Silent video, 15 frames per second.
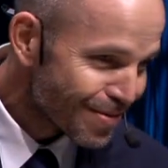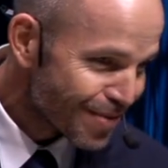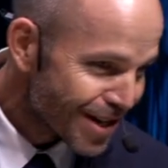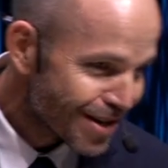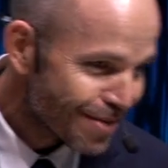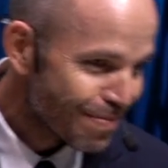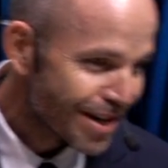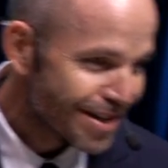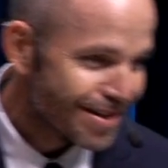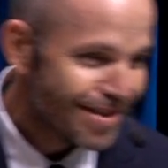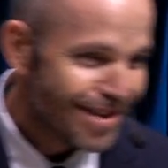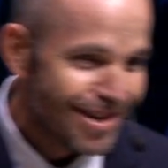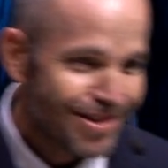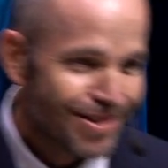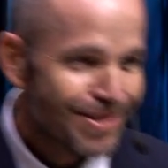and read your
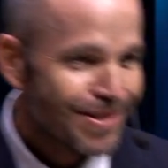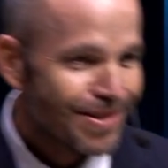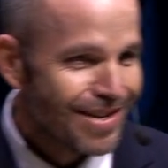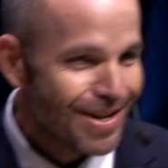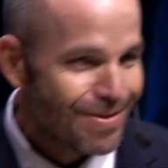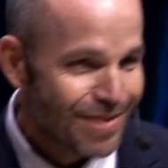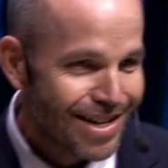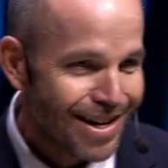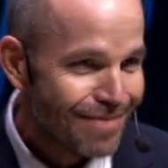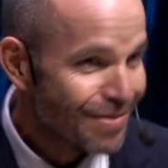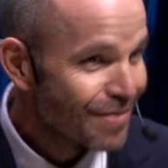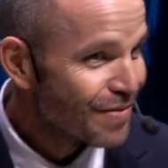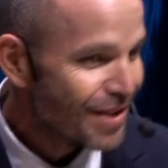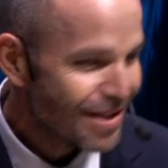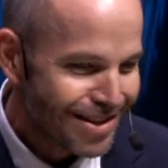presentation, so now we have
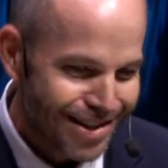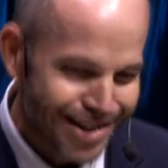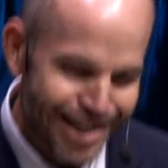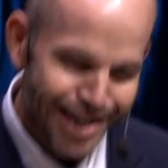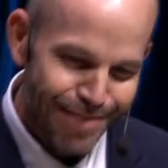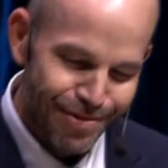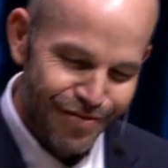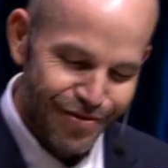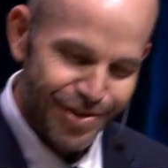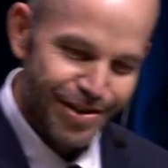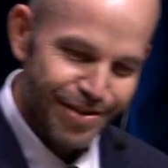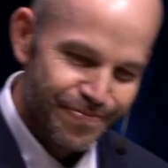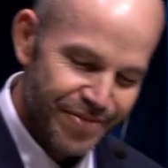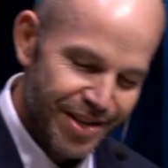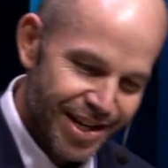to fill in the gaps for you.